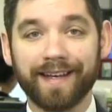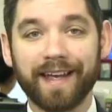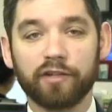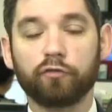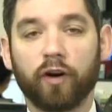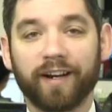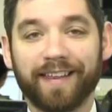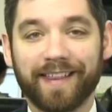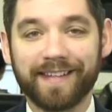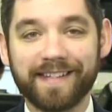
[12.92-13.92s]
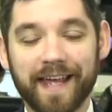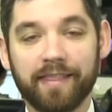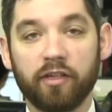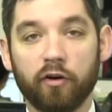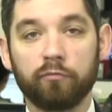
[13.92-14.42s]
It's Friday the
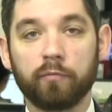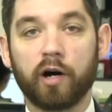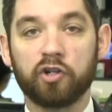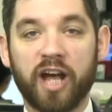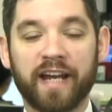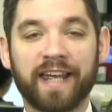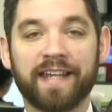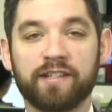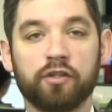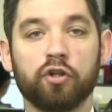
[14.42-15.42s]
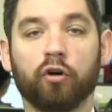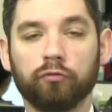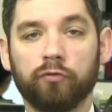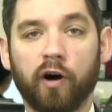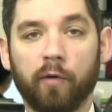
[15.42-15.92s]
10th of March and it's
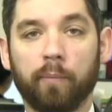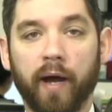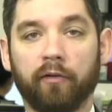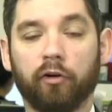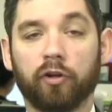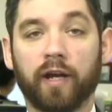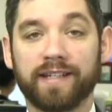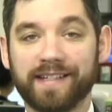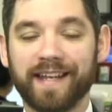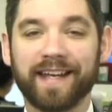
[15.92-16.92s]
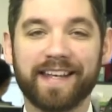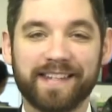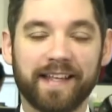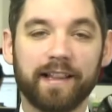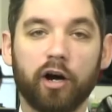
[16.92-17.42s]
non-farm payroll day. Today is
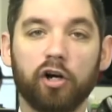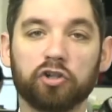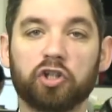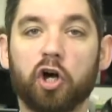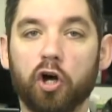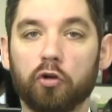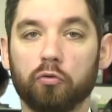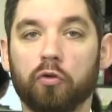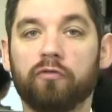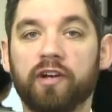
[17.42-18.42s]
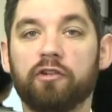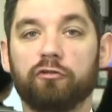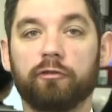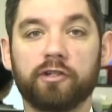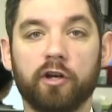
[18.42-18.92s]
the last hurdle the
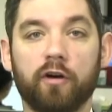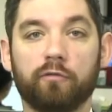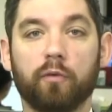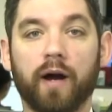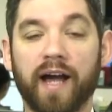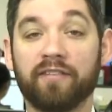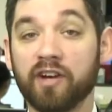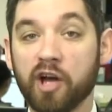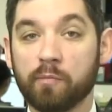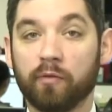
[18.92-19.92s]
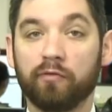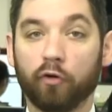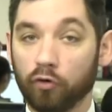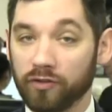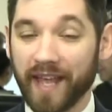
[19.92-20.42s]
Federal Reserve will have
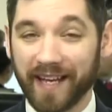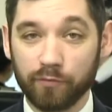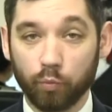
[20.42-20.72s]
before next